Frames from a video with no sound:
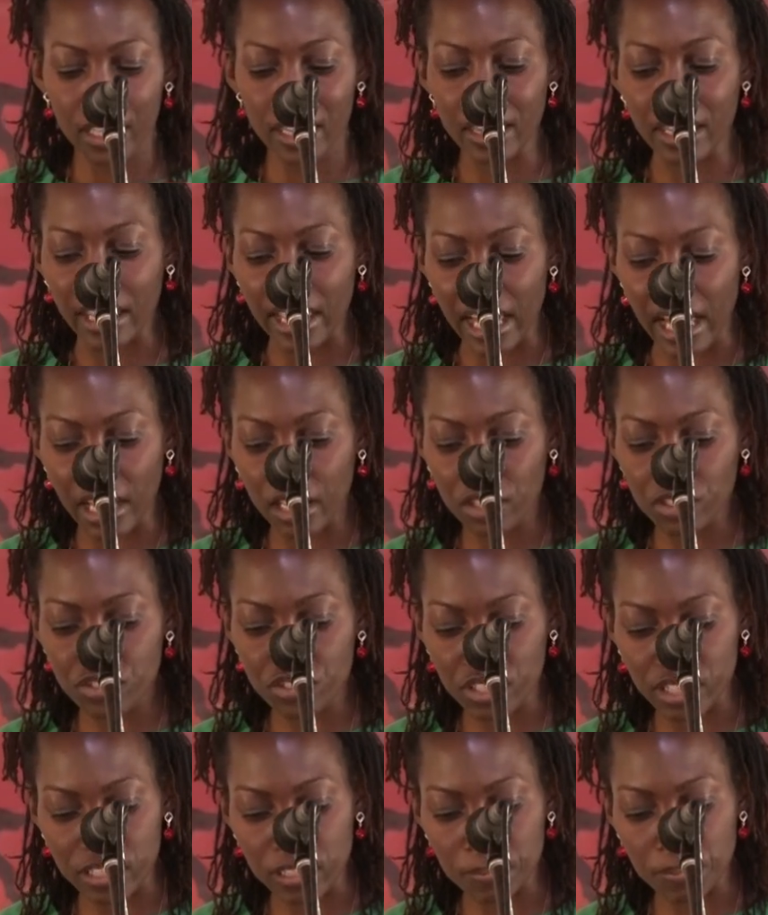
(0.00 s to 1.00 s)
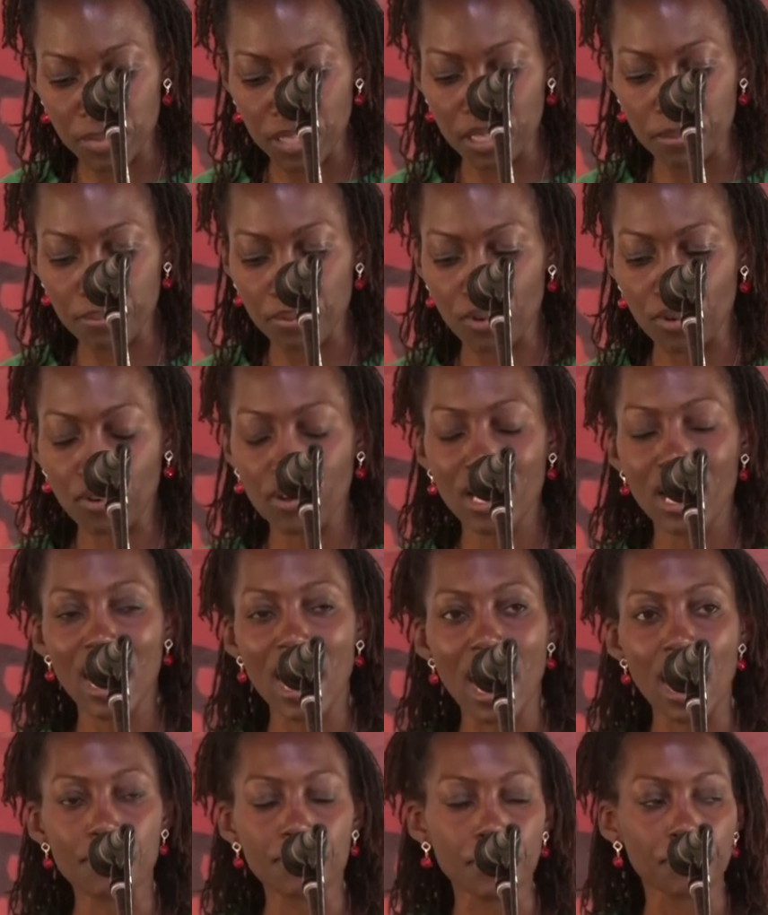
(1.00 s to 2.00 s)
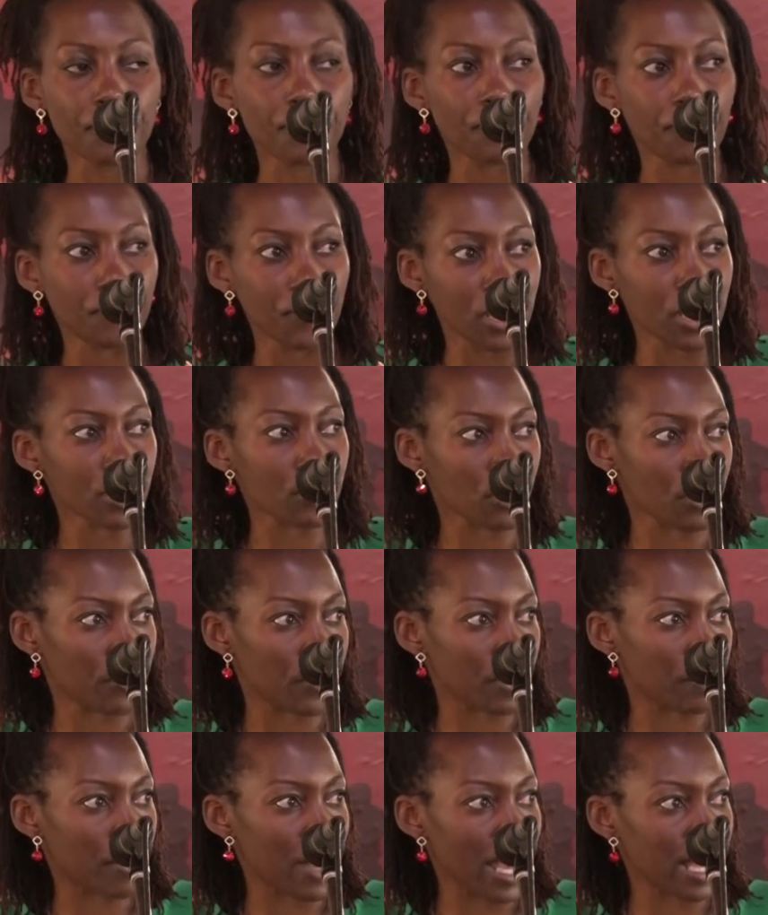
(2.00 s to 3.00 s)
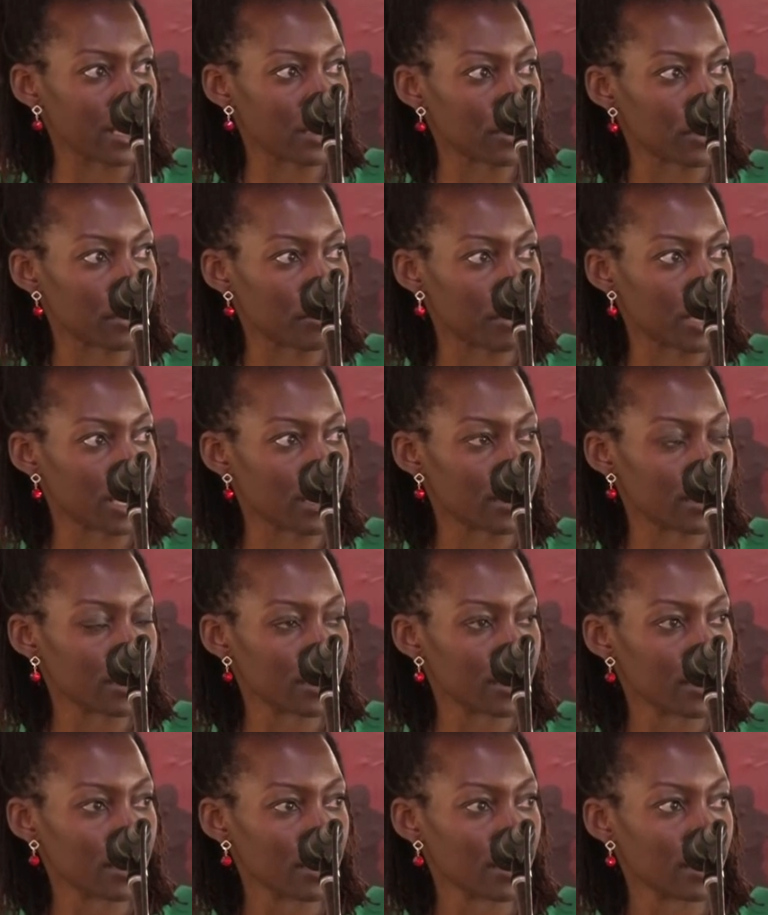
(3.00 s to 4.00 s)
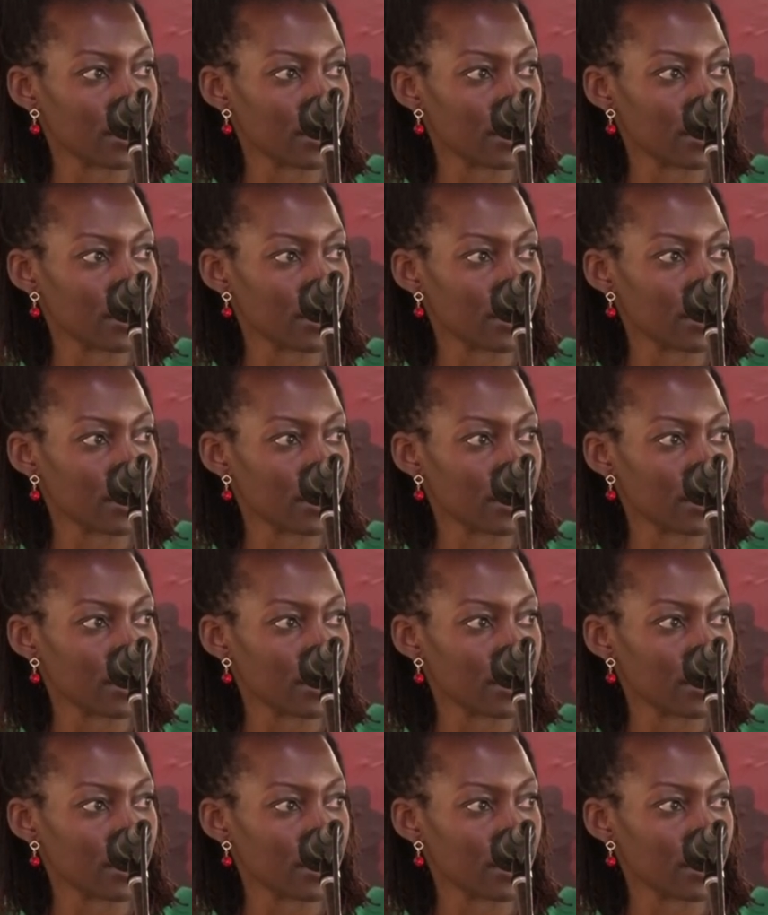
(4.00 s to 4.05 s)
The anxious people have a fear of abandonment.